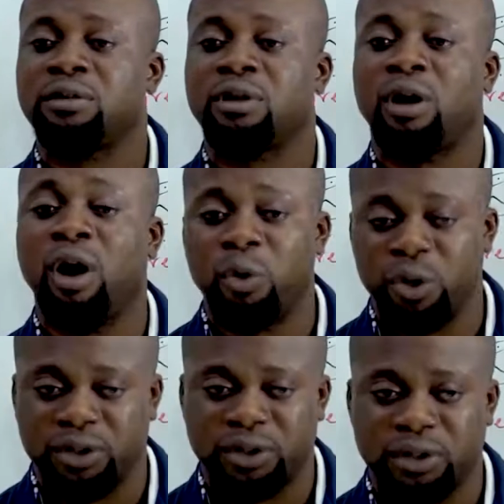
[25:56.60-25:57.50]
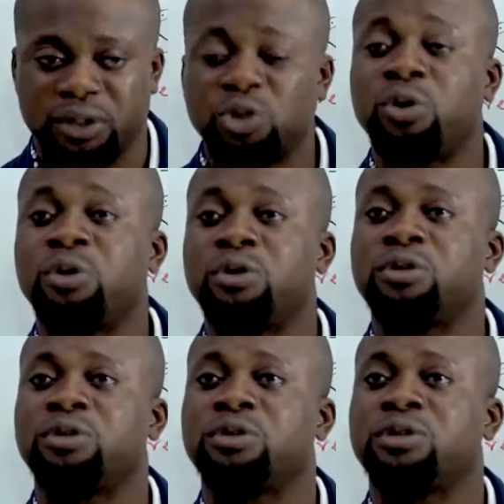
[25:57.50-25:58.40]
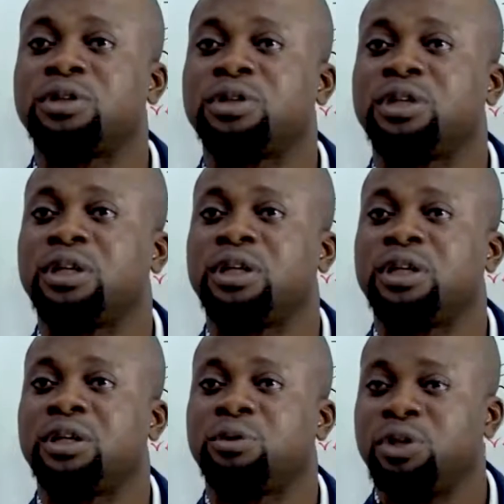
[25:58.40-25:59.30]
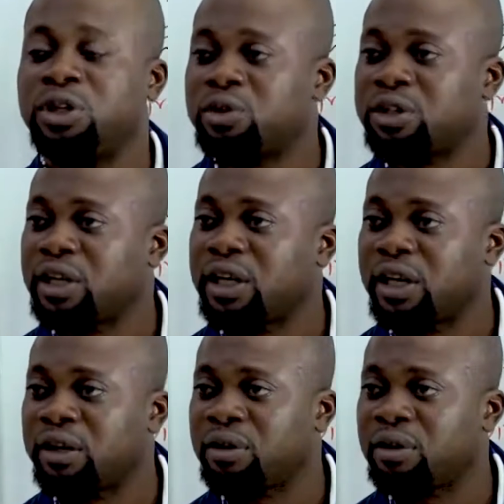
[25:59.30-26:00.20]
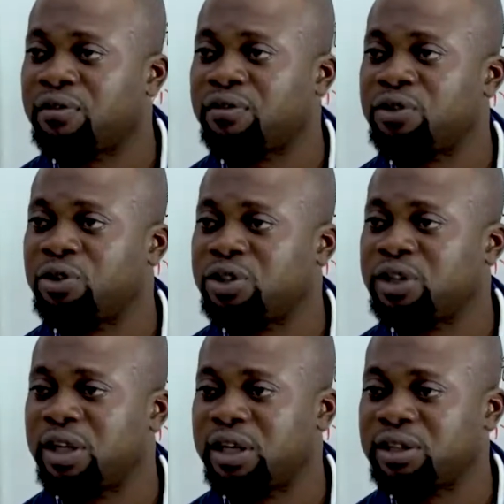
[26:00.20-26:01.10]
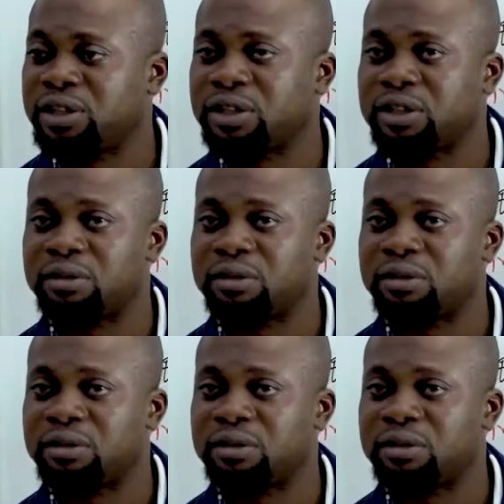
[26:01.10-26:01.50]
always. So we need to take care of using electricity